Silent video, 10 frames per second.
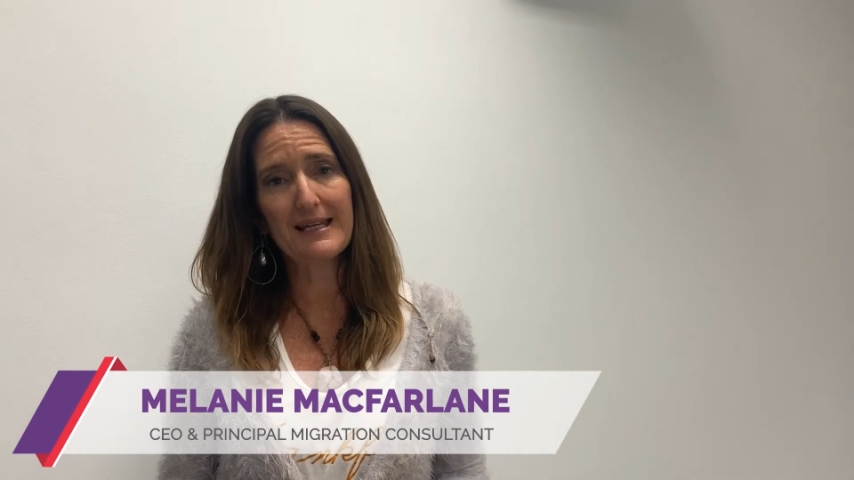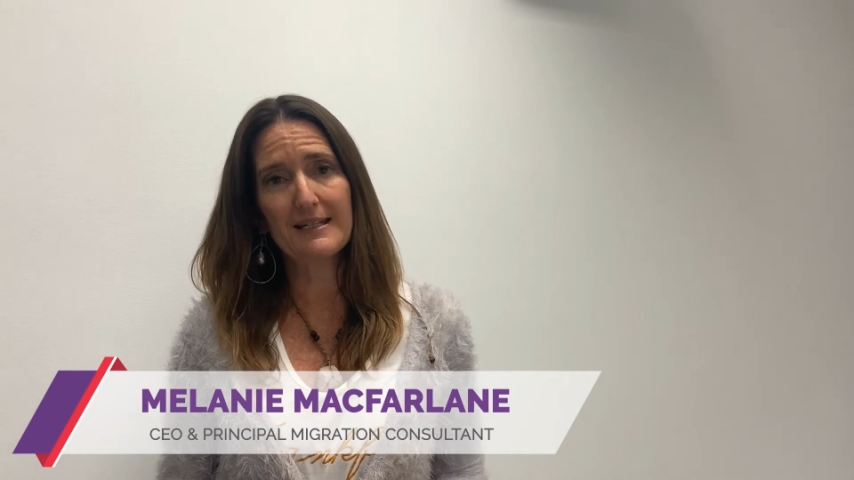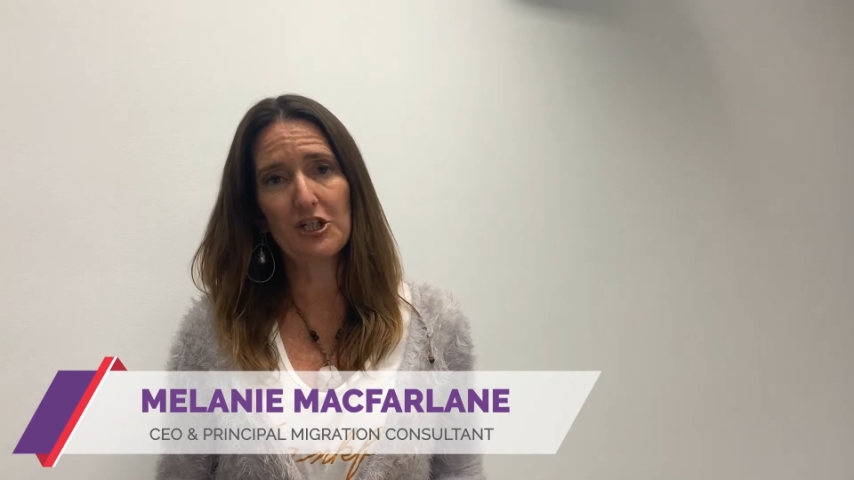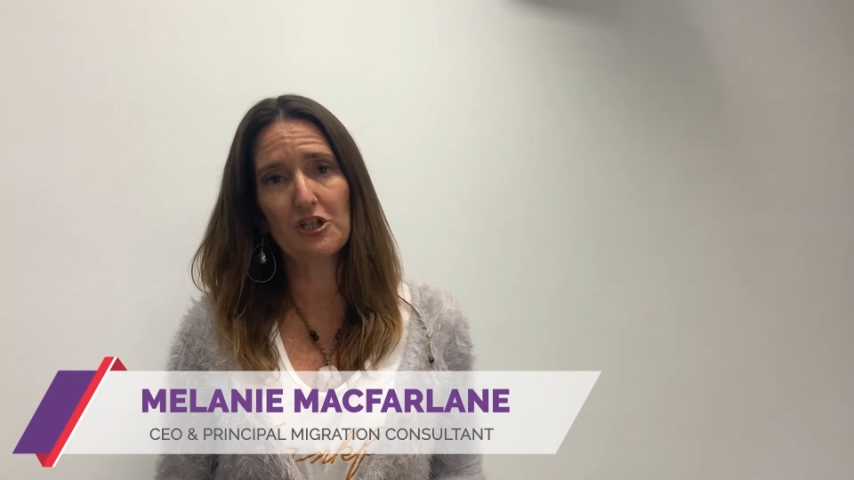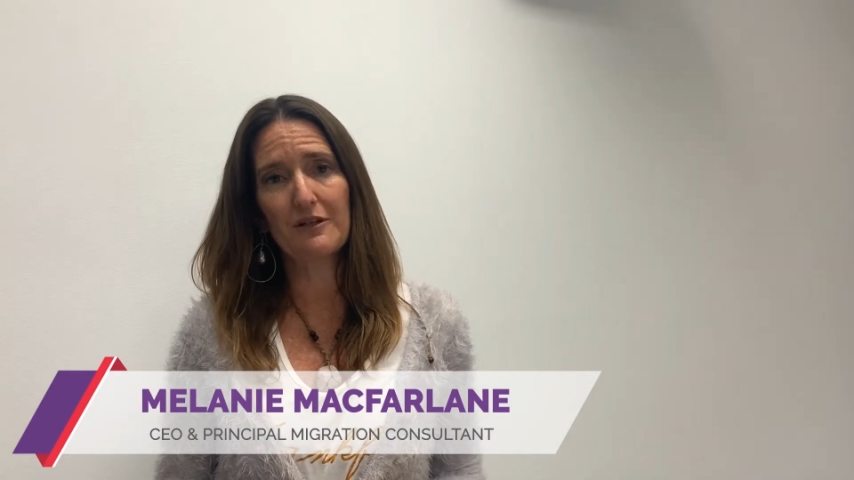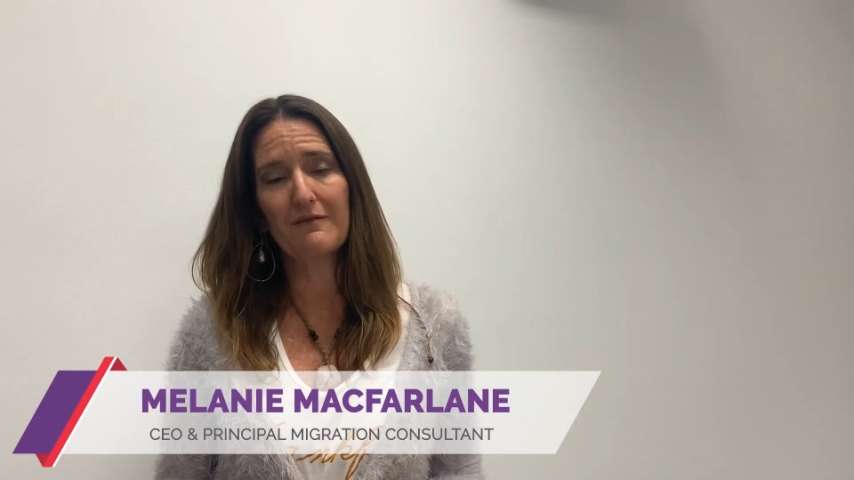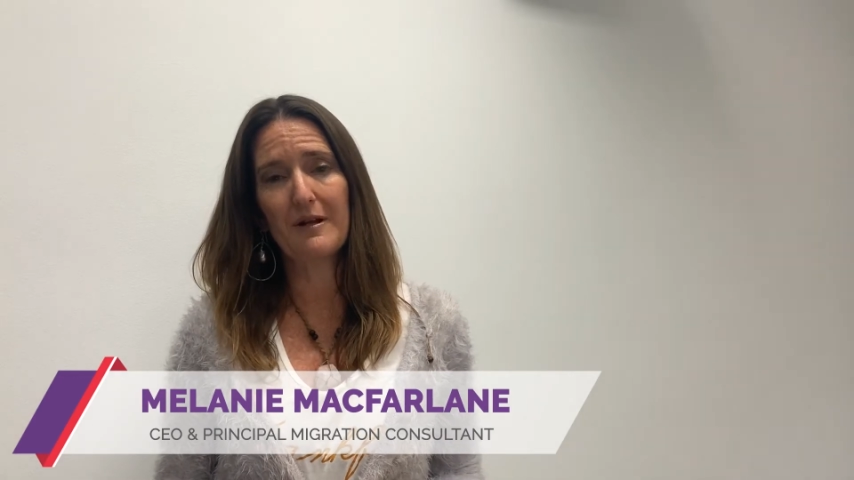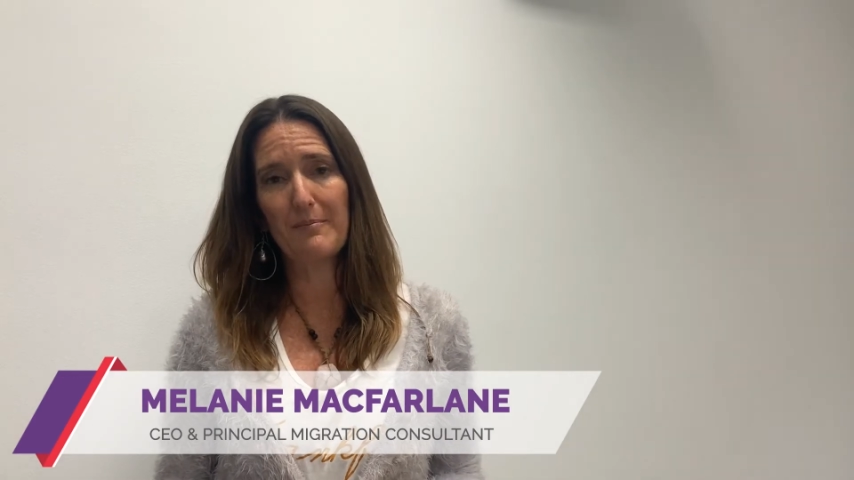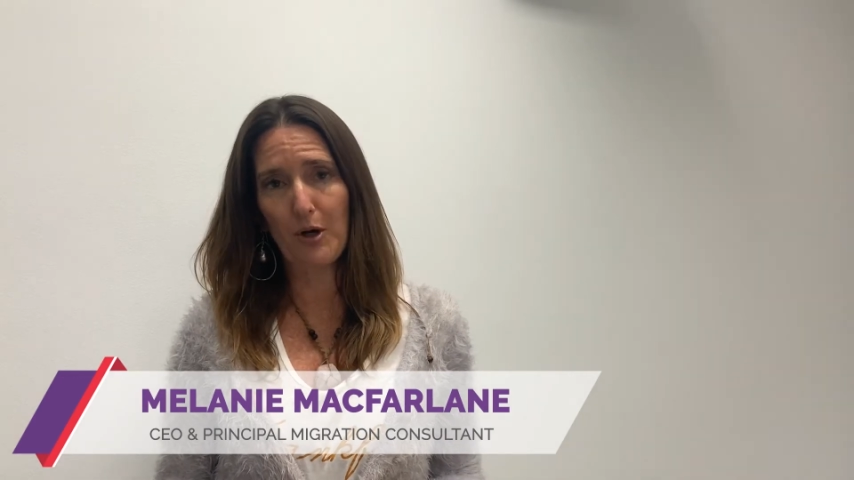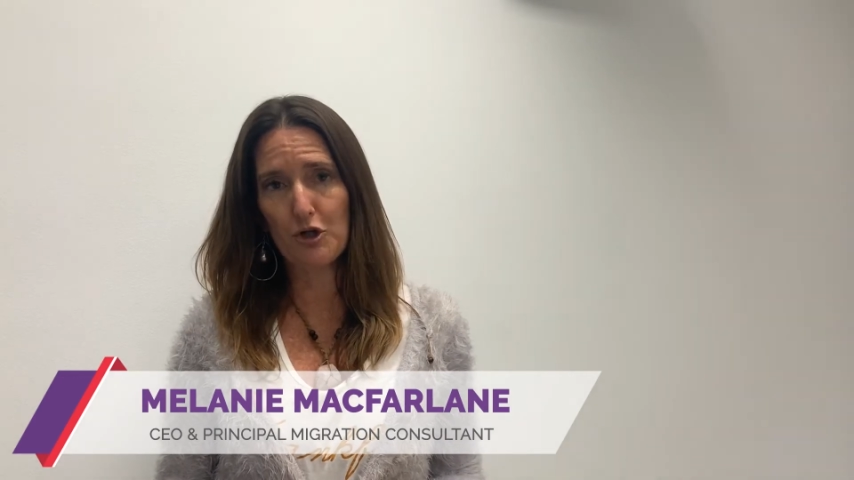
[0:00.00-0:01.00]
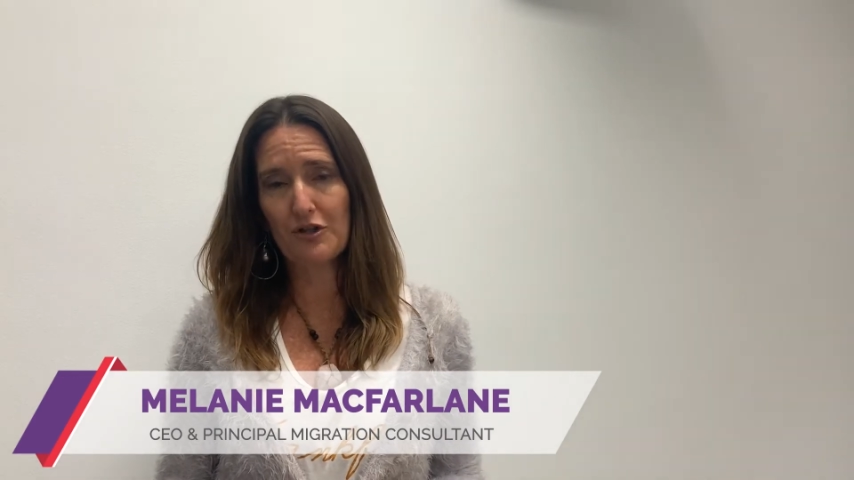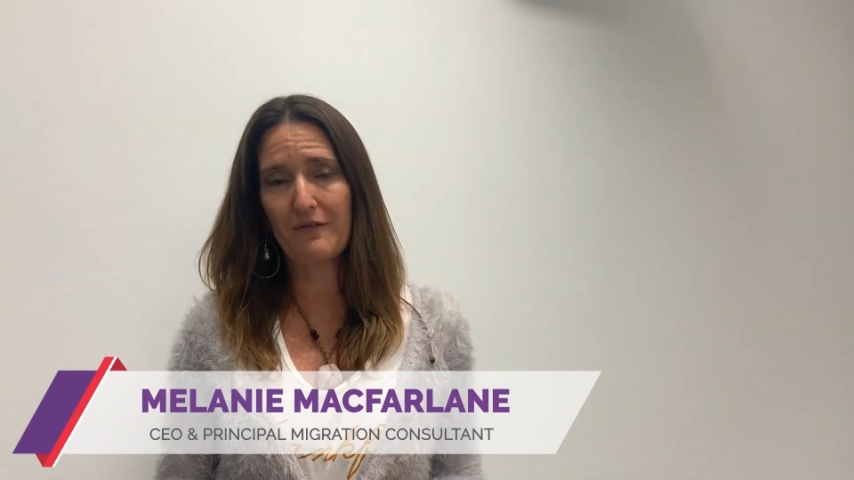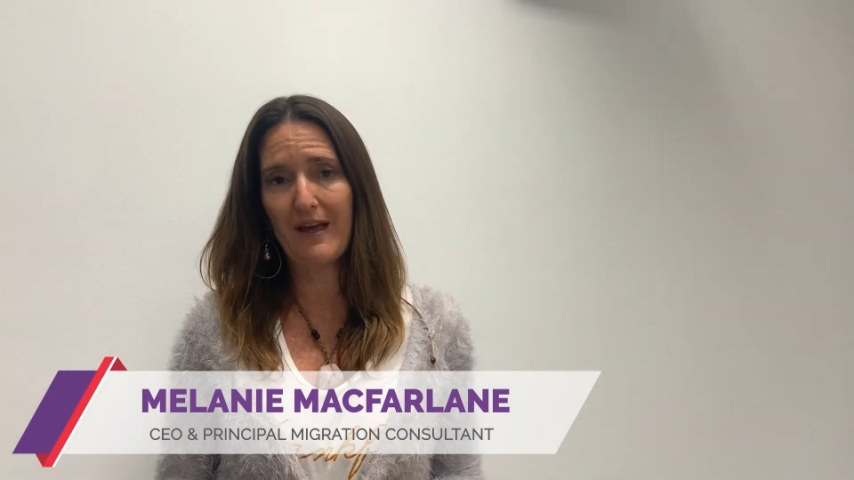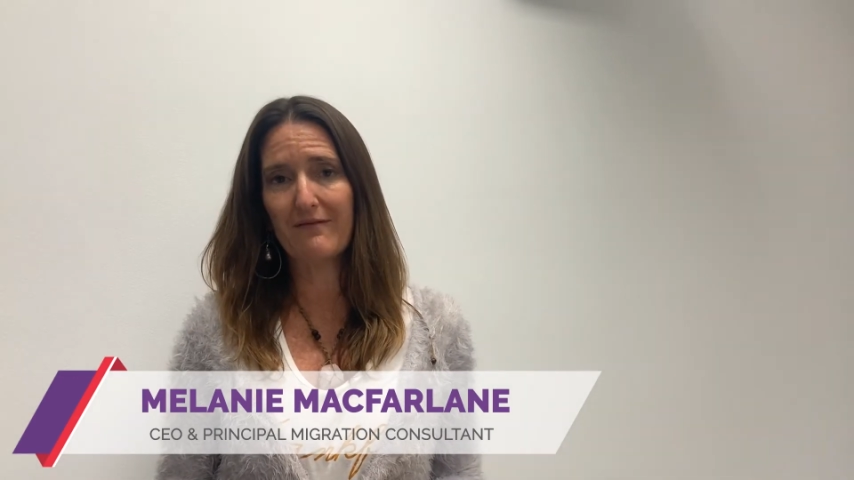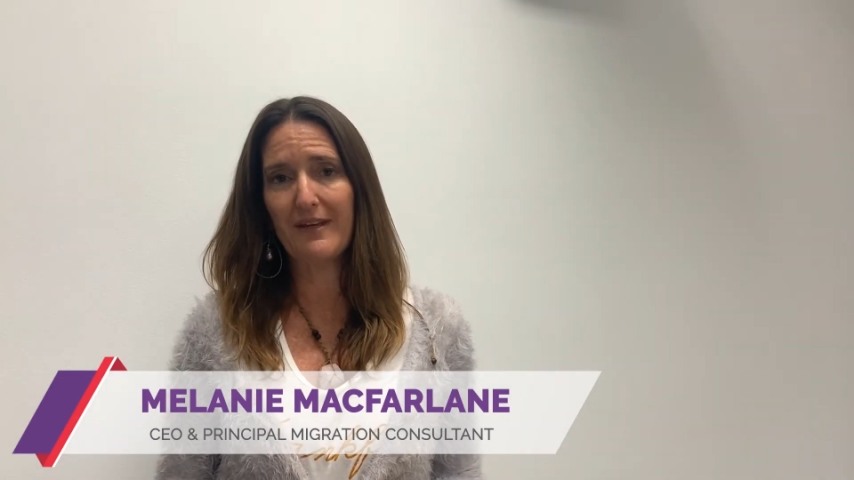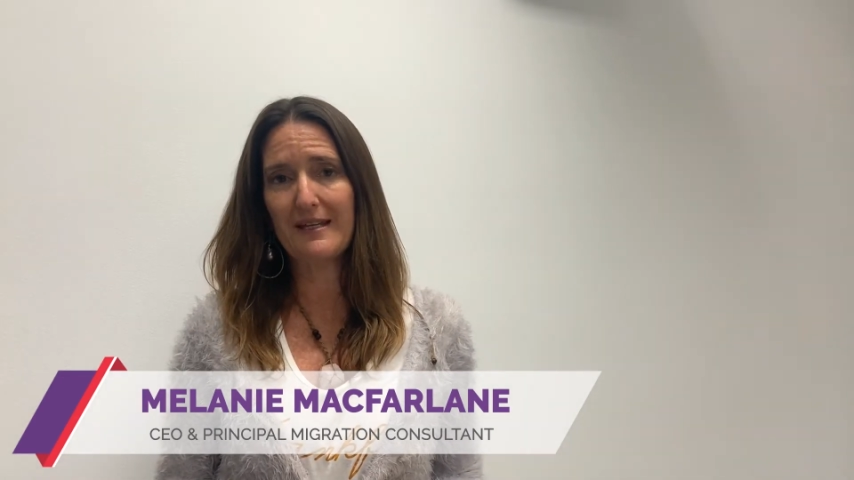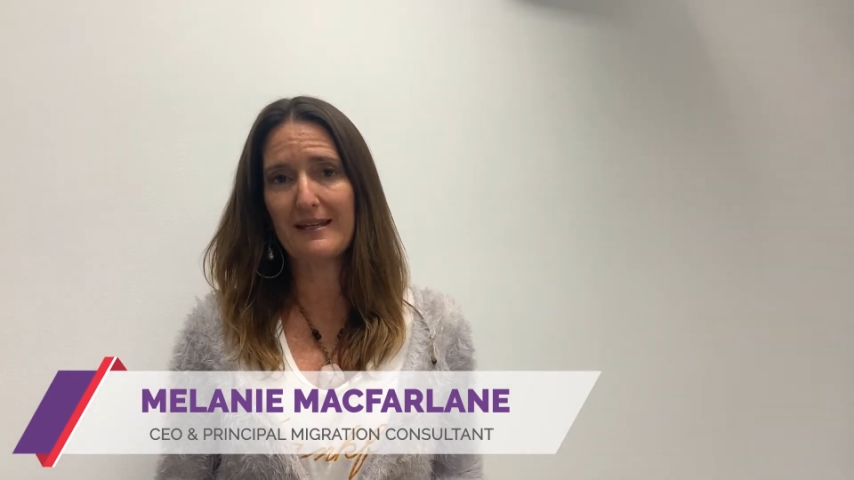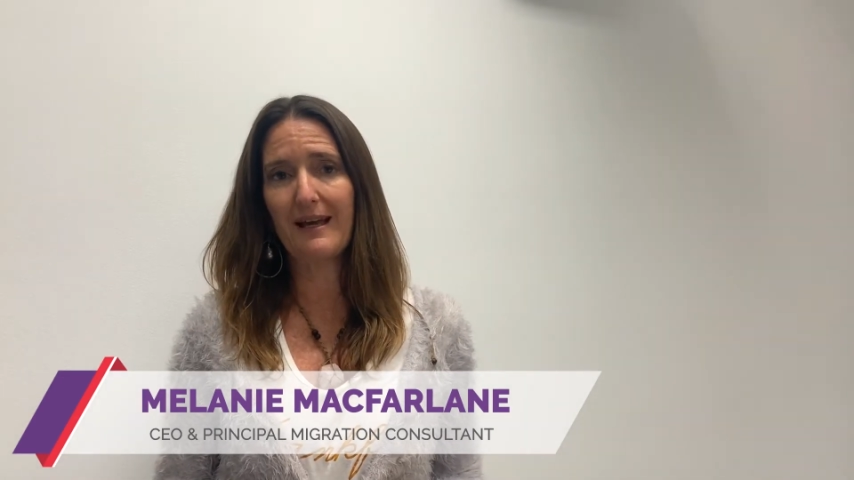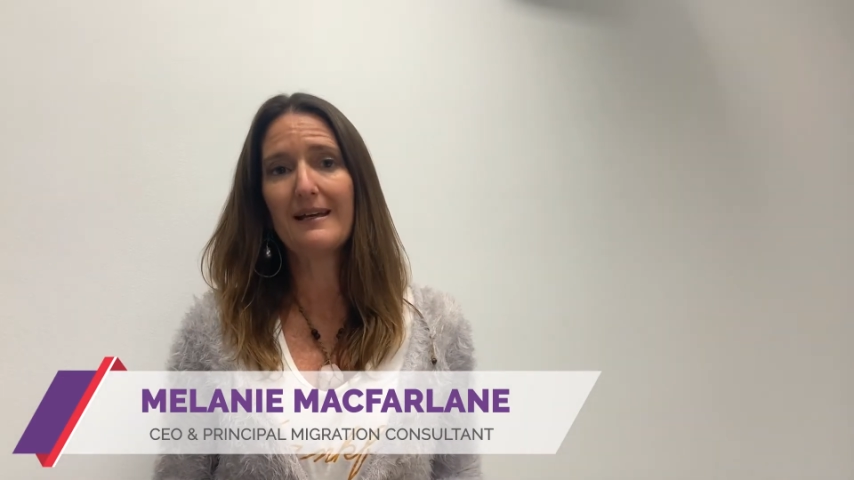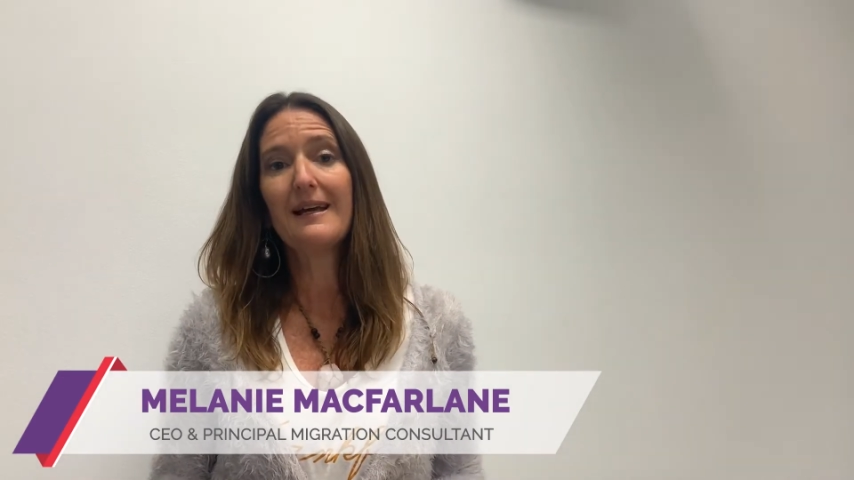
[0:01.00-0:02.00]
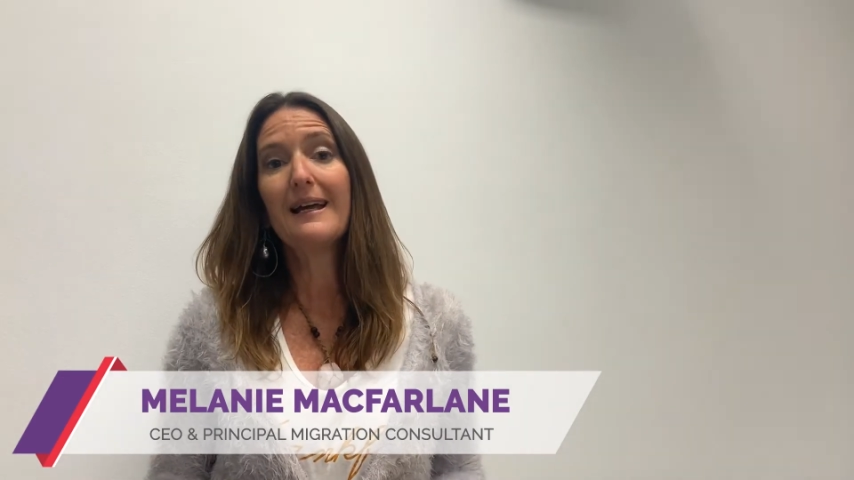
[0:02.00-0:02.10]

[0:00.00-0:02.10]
condition imposed on that visa.